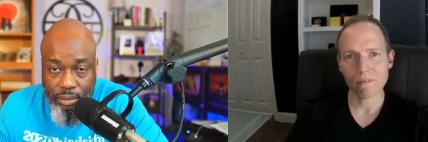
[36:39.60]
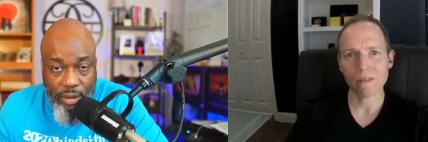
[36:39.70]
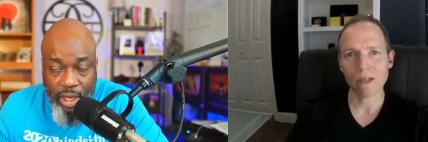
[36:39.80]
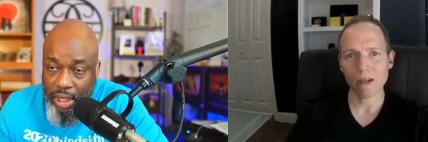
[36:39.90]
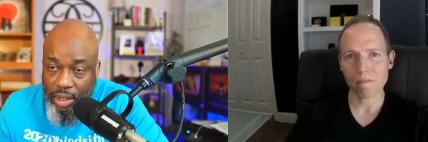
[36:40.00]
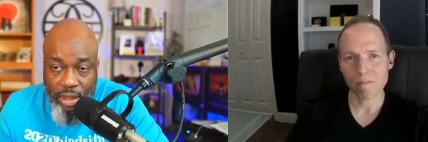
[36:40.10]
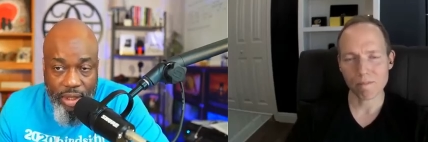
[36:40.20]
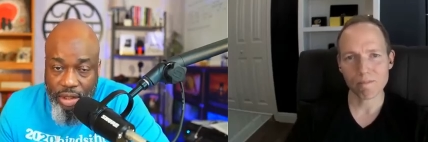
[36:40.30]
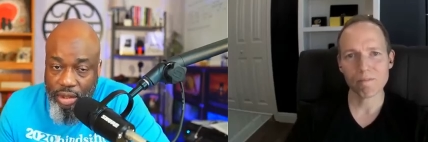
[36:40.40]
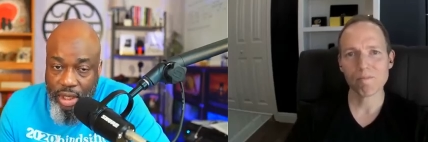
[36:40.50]
Speaker 1: and yeah. it's
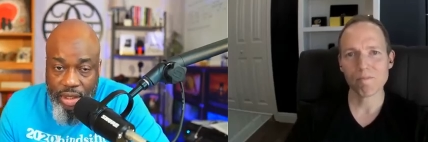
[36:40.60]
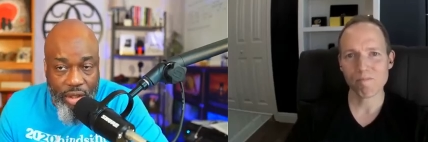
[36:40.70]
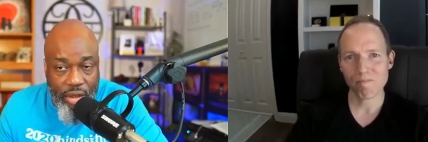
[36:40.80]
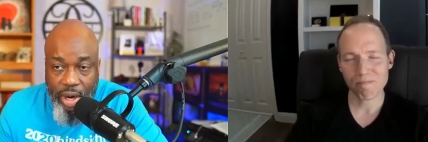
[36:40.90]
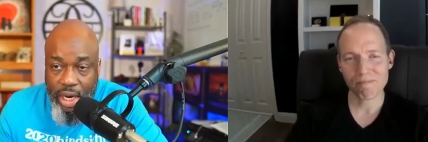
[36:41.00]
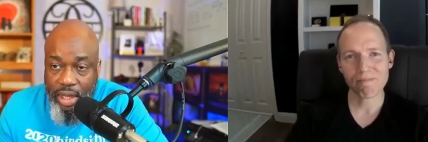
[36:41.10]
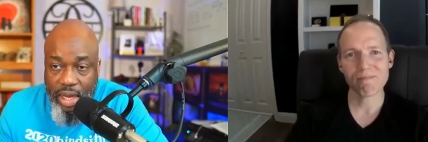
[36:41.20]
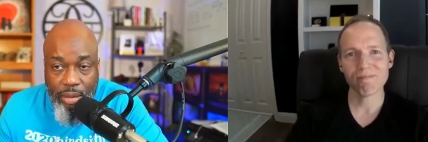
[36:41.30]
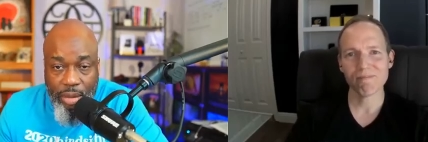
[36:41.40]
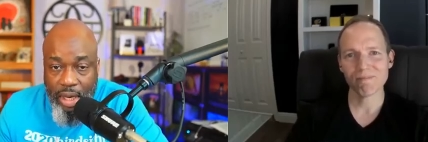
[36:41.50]
it's a great
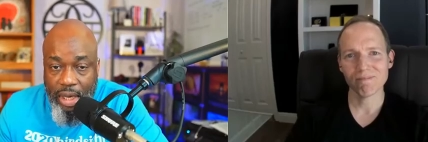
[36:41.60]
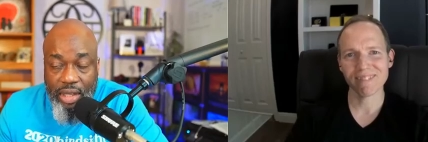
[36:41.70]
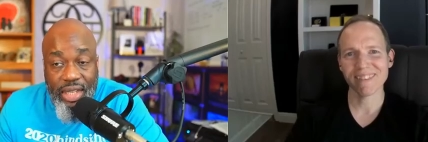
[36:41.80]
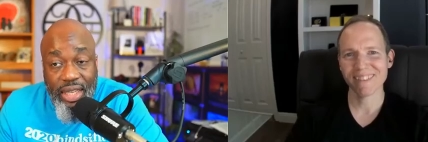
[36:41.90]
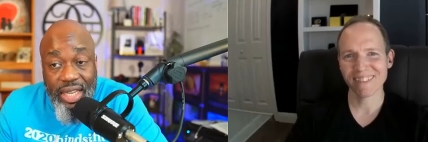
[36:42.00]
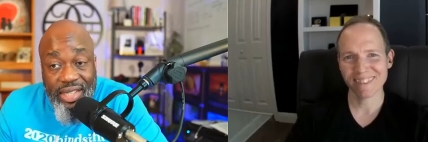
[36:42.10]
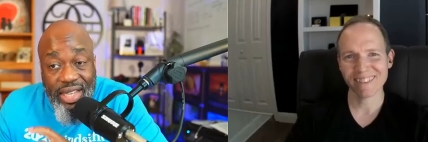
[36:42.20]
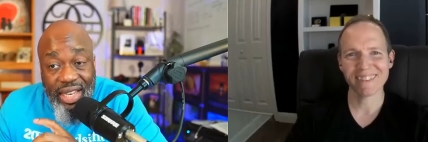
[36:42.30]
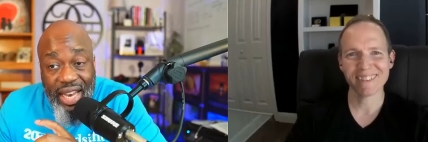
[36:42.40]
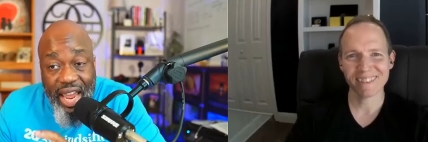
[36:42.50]
thing, man. It's a it's a
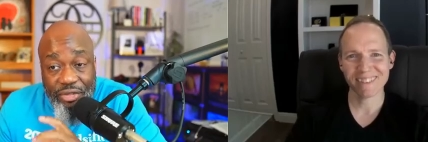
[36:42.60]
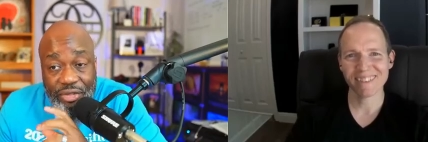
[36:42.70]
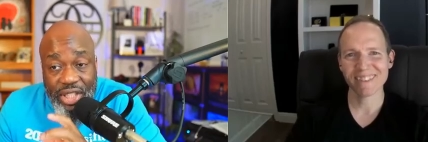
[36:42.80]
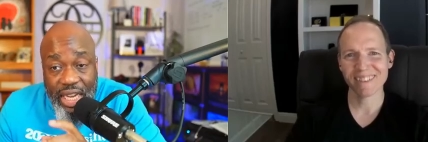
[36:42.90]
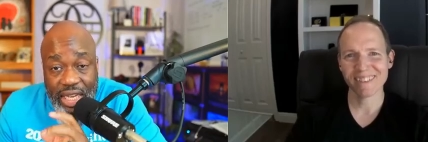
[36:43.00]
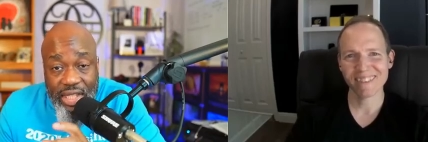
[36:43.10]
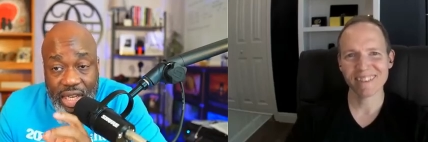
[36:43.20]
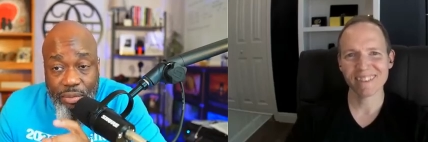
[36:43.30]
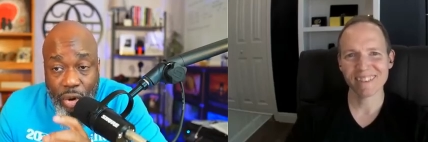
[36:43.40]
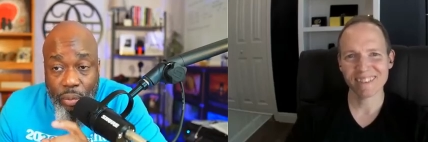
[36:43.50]
life
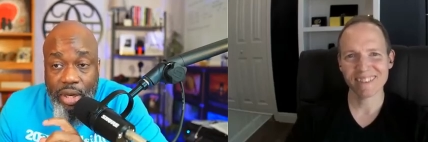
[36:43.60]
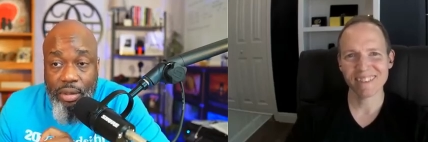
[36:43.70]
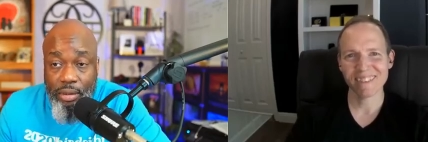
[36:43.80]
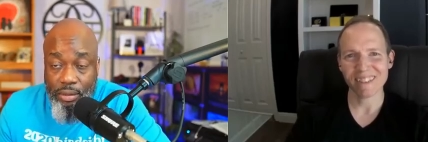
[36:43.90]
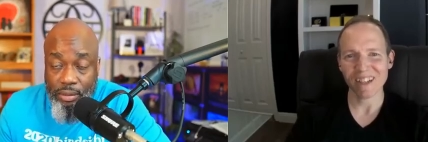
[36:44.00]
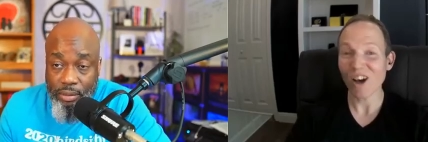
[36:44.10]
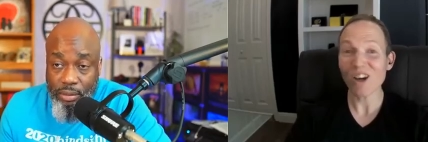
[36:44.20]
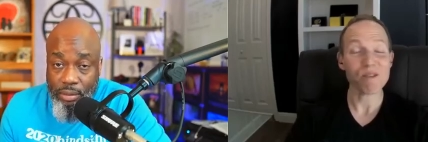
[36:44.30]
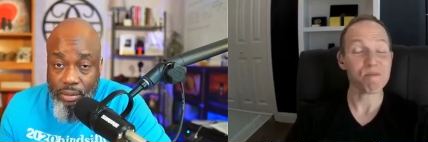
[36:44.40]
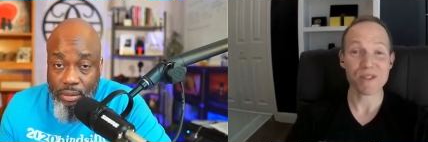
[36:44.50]
changing moment.
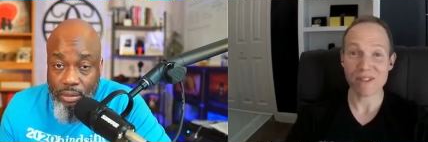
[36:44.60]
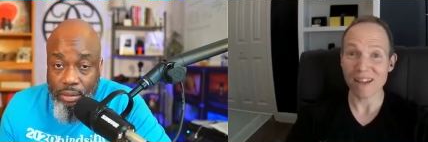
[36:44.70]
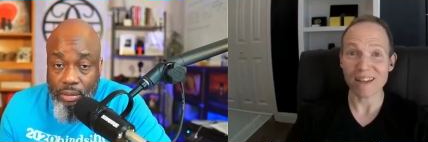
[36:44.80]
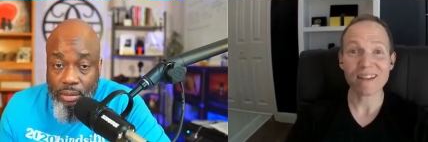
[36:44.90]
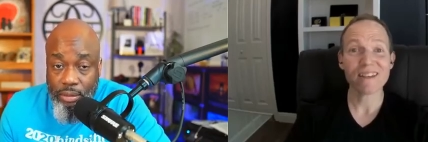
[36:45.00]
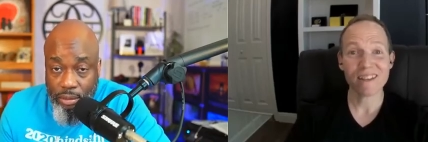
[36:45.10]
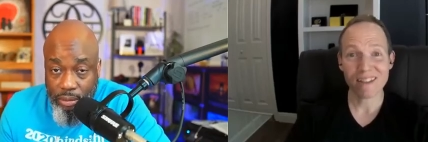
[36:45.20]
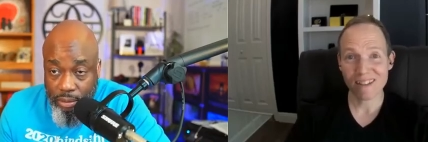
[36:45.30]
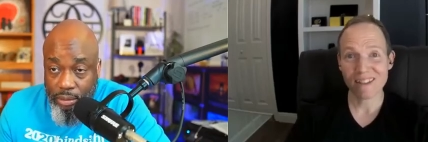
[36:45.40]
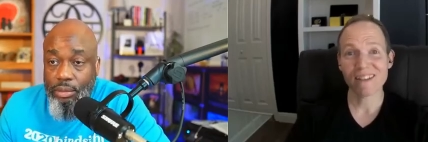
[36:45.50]
Speaker 2: Hundred percent,
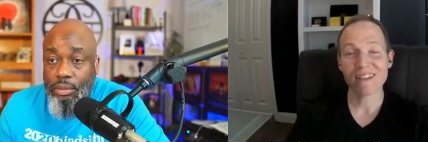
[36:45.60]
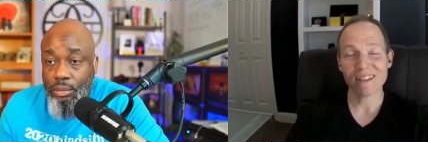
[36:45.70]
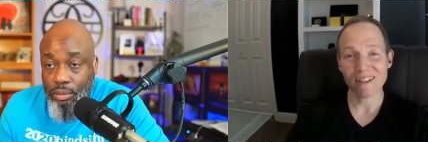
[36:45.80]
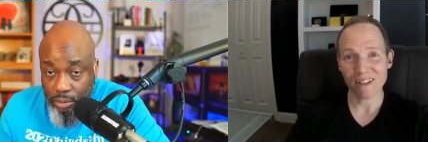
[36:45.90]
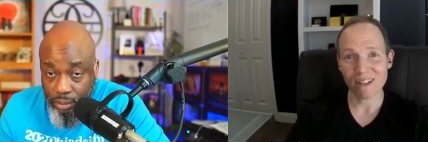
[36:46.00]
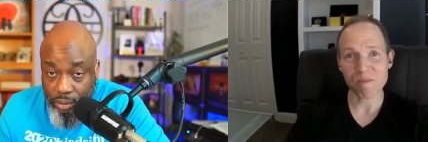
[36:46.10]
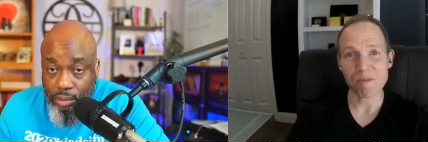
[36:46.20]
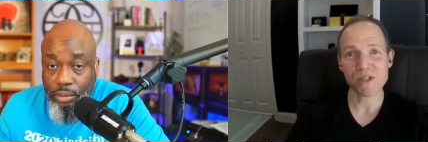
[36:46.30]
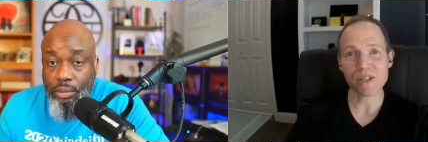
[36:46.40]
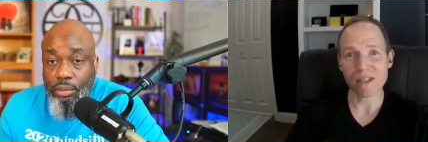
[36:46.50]

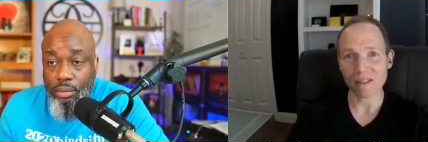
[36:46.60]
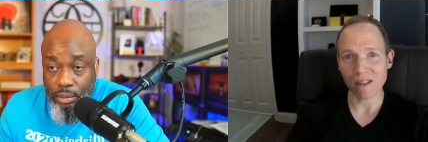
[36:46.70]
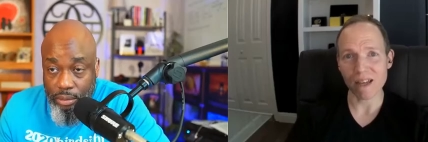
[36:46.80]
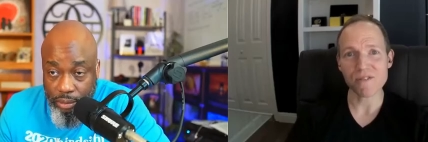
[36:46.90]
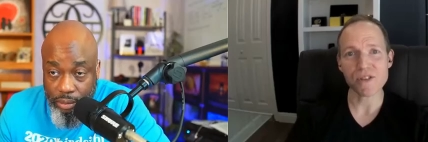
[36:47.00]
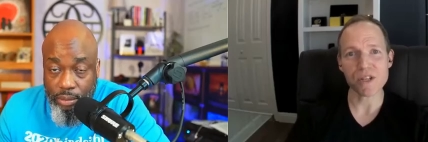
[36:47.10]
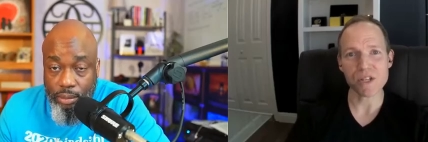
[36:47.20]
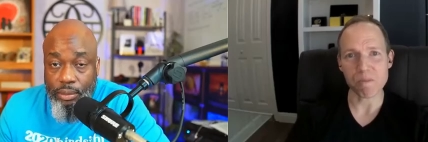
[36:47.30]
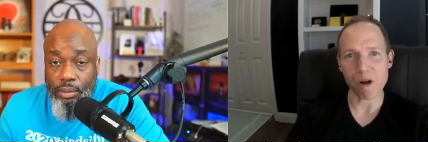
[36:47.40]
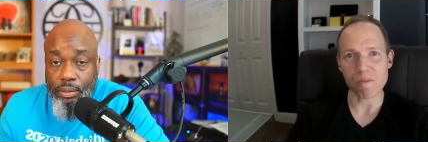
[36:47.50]
hundred percent, life
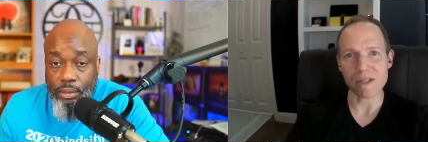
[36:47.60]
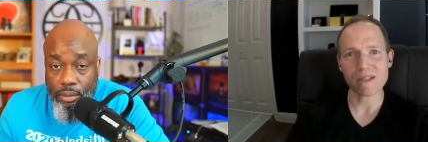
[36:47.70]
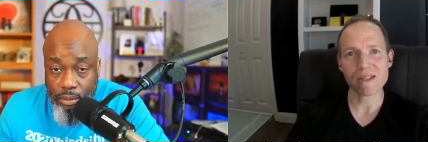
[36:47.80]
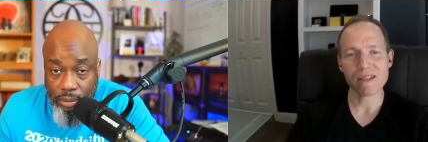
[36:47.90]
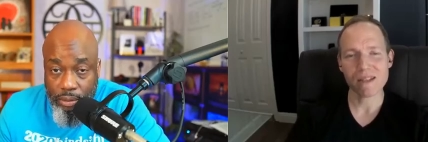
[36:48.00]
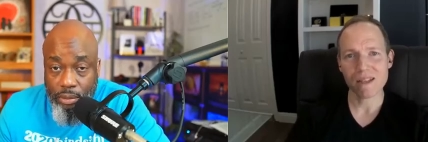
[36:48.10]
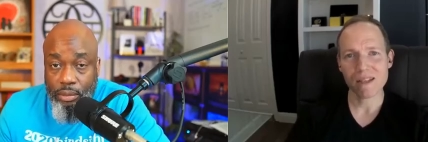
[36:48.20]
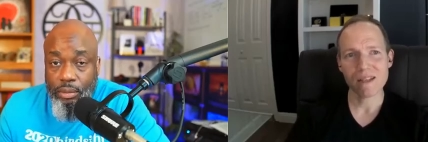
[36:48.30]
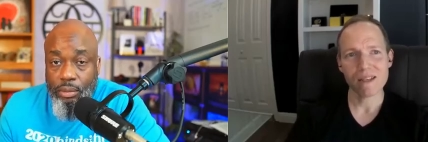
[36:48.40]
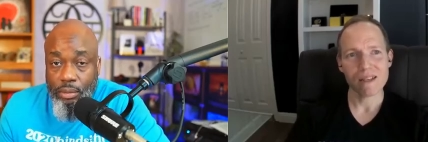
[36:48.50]
changing moment.
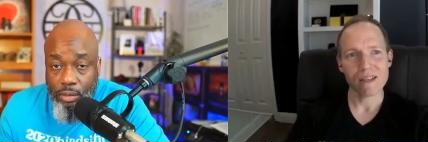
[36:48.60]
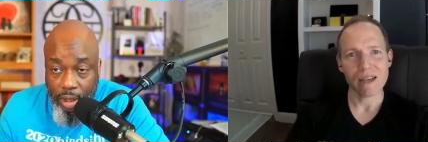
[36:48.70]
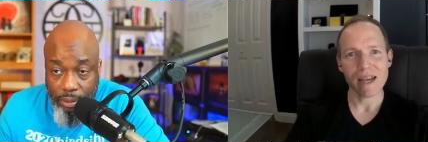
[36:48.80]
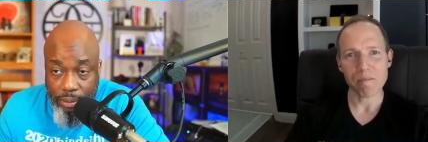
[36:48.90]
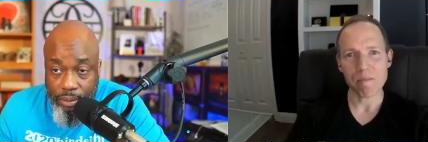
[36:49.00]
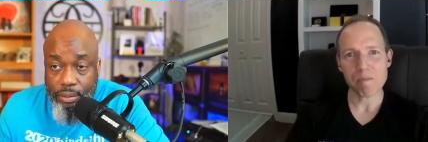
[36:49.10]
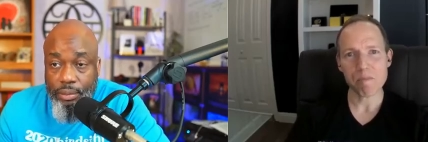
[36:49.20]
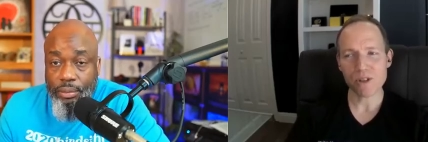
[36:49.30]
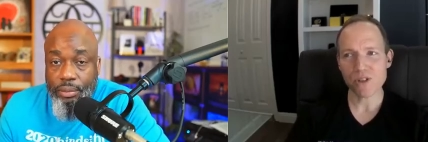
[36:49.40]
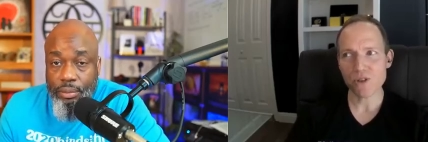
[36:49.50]
Yeah, and it,
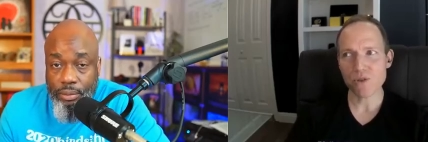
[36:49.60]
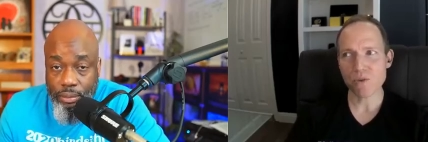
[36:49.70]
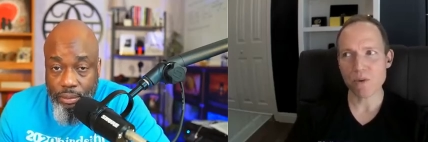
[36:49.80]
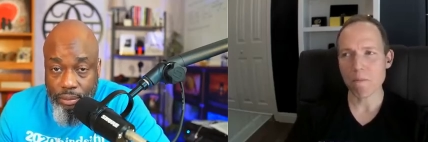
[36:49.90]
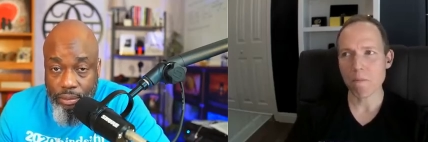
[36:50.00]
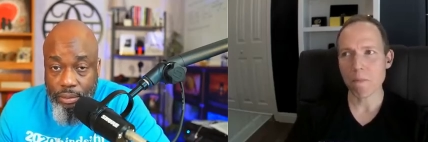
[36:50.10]
it puts you,